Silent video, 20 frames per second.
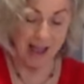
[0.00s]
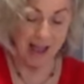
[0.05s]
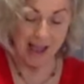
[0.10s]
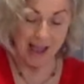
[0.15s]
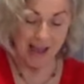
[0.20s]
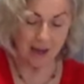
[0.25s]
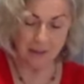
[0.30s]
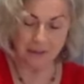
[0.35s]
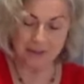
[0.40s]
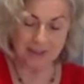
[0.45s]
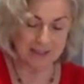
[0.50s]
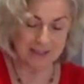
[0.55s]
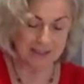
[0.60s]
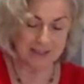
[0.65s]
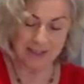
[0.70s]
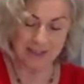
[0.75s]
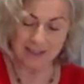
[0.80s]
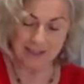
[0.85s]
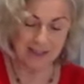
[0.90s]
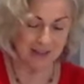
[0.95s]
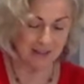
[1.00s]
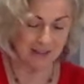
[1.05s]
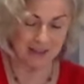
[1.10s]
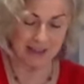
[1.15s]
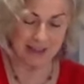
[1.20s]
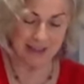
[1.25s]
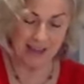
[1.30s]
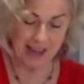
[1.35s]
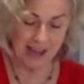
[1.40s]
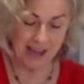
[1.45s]
And I was sitting there
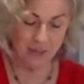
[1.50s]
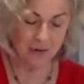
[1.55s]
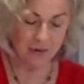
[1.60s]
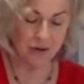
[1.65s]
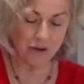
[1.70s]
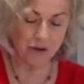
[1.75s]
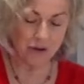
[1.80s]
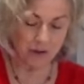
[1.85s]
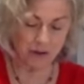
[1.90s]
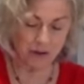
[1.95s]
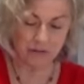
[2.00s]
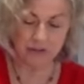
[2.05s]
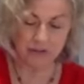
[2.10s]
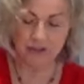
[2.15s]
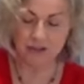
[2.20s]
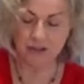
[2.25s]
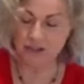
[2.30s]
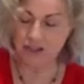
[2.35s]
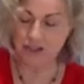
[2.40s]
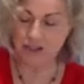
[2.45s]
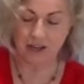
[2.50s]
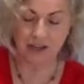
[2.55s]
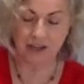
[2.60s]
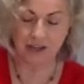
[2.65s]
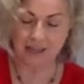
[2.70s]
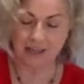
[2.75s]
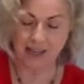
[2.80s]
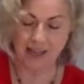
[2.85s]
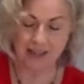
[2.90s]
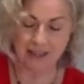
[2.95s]
thinking, how on earth is she going to
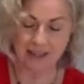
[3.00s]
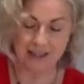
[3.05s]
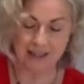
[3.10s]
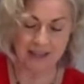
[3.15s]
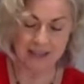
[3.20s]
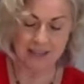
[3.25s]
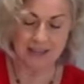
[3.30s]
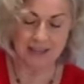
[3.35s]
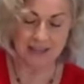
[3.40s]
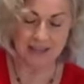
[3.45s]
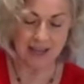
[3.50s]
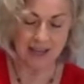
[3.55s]
get this